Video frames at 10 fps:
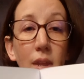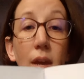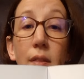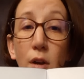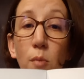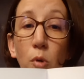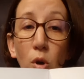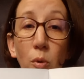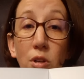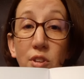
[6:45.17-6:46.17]
And there are
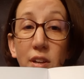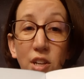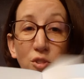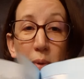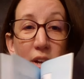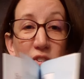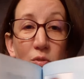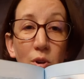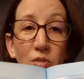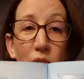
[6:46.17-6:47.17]
more words on each page, of
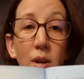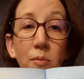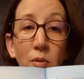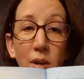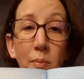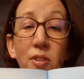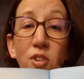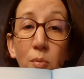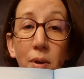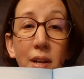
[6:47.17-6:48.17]
course, for him to read, but
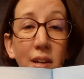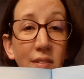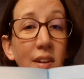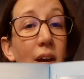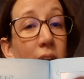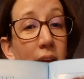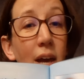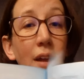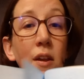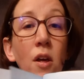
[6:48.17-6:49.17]
still pretty easy. And
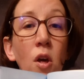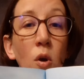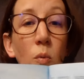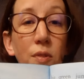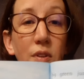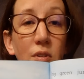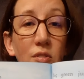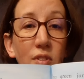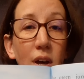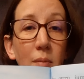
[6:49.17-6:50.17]
again, with
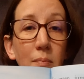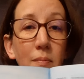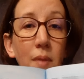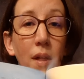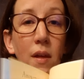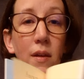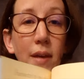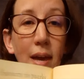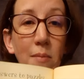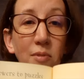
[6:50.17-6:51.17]
those
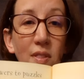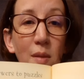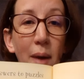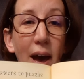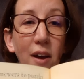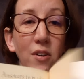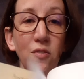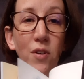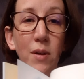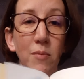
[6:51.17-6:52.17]
games in the back
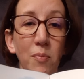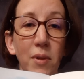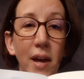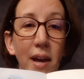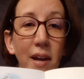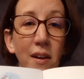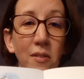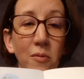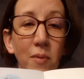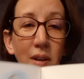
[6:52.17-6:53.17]
for him to play
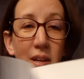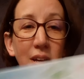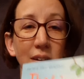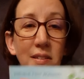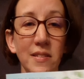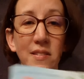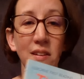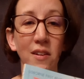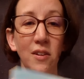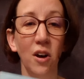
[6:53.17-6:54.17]
when he is
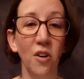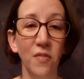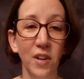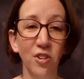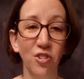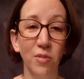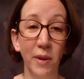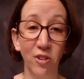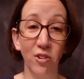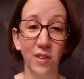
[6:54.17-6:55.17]
all finished to
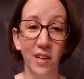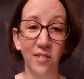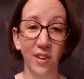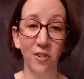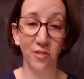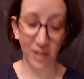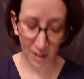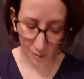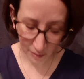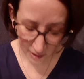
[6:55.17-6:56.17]
make sure that he's
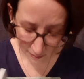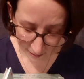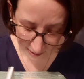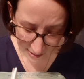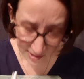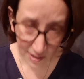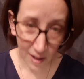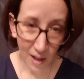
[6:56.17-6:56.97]
understanding what he reads.